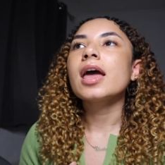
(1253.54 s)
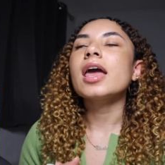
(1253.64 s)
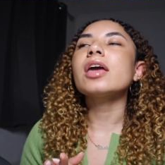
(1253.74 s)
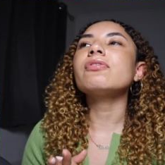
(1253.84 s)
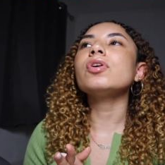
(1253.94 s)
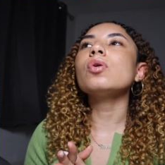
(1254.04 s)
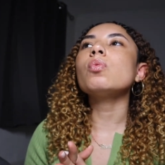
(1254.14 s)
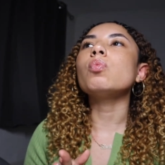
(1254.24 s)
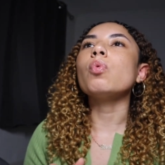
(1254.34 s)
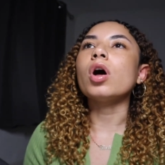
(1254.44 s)
if you
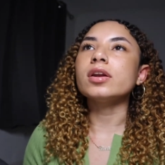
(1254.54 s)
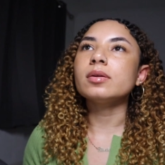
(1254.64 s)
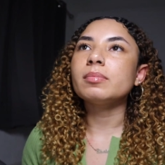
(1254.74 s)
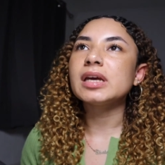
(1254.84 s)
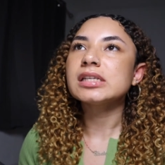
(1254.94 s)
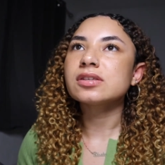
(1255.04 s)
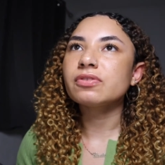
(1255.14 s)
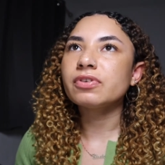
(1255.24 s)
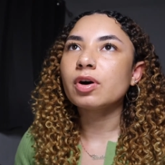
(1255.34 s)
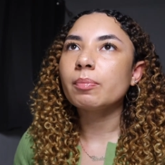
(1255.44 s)
want me to
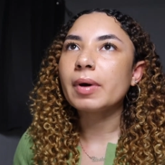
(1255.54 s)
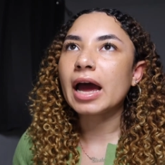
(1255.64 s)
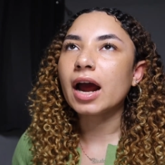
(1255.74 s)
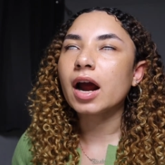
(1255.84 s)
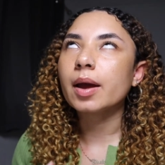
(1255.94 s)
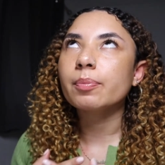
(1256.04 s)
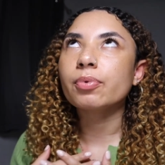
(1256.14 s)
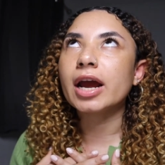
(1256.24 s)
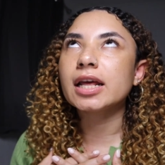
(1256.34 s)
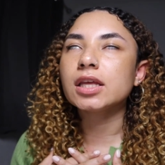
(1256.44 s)
feel better, I
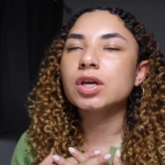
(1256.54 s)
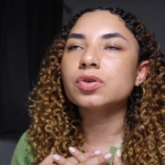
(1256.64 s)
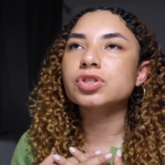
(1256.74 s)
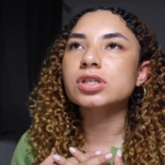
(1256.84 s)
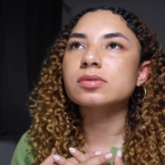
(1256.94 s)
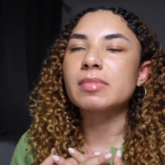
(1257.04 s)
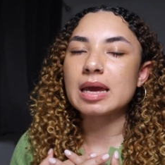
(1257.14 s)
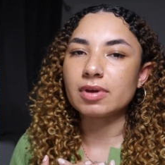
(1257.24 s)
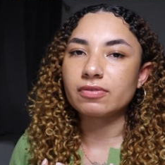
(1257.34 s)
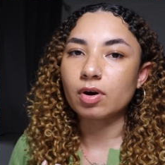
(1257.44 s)
pray that you just
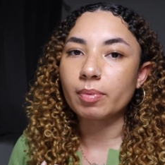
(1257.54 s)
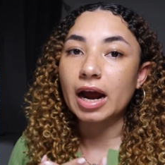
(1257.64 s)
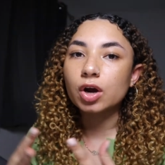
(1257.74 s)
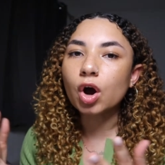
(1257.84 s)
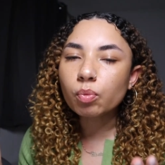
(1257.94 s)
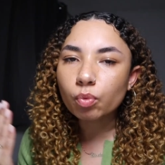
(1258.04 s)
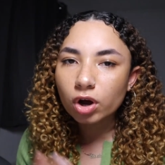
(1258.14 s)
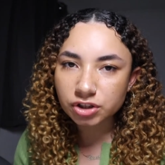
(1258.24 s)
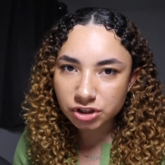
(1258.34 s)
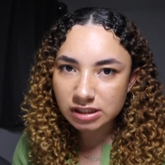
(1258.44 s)
make me feel better. God
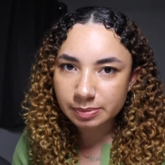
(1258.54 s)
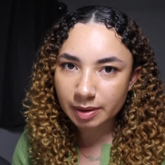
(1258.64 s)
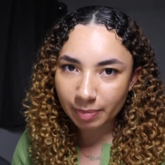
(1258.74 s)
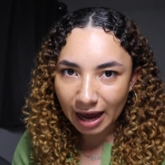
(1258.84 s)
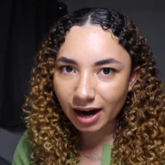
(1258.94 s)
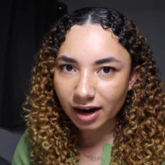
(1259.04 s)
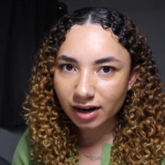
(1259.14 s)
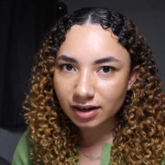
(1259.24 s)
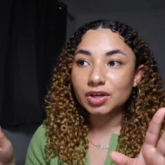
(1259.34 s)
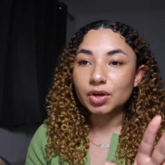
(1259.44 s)
wants you to be
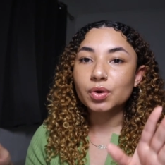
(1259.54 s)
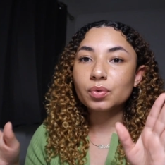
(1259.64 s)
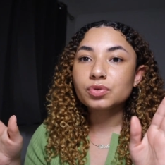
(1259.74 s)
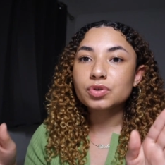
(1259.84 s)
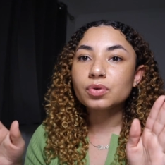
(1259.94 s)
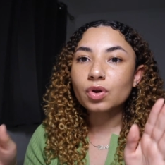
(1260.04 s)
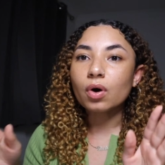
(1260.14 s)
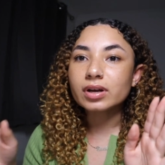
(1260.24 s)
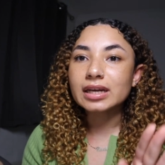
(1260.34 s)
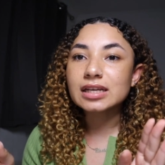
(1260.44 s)
better. You do
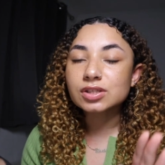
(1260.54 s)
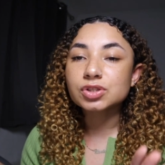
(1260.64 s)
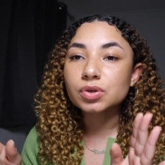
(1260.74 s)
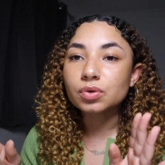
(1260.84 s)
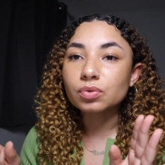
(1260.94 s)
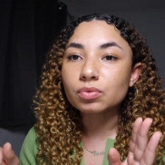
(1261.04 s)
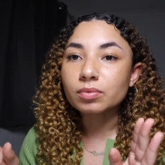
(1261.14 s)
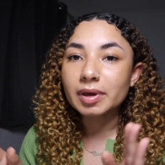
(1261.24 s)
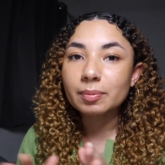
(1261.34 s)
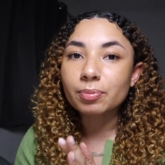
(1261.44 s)
not need to
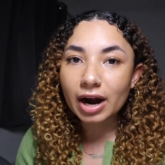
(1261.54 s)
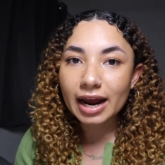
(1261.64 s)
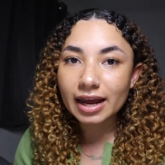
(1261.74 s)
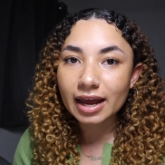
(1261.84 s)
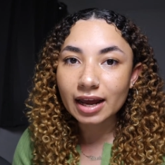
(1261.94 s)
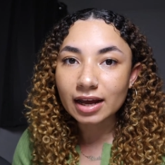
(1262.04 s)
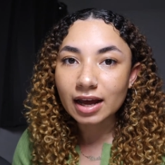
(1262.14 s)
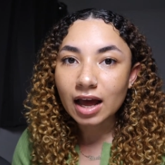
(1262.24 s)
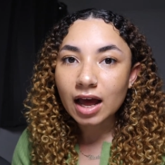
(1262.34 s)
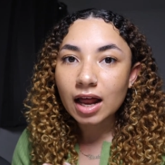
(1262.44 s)
be praying
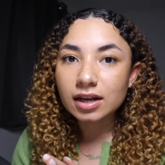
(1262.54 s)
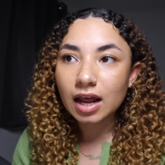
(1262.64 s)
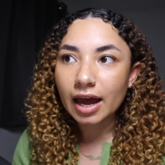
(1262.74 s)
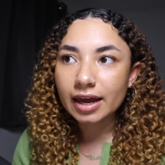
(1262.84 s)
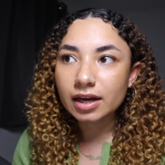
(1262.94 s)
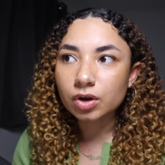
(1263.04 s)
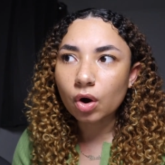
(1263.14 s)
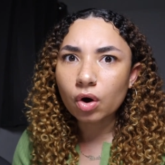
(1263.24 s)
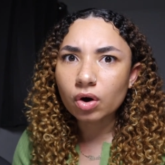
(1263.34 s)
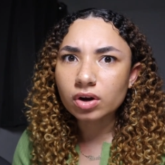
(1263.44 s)
like
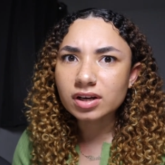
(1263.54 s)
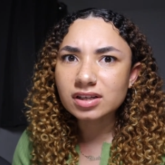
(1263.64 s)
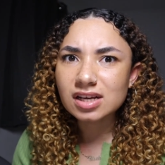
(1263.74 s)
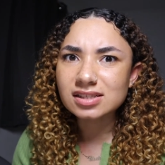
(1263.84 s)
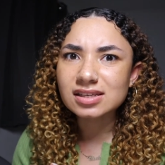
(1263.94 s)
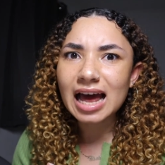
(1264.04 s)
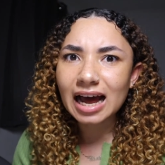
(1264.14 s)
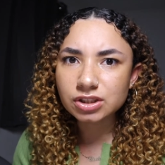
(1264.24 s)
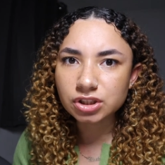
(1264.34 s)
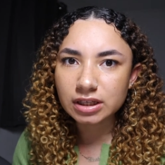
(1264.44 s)
God doesn't
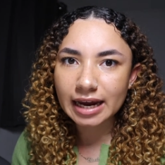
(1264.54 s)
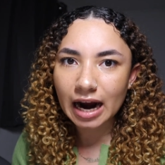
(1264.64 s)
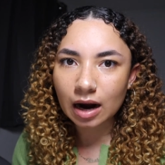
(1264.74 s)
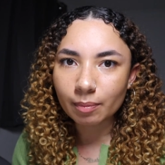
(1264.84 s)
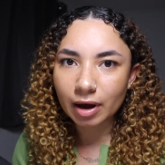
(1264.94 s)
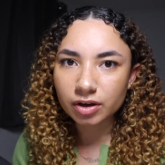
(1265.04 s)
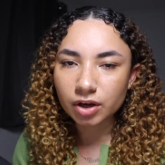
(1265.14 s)
actually care about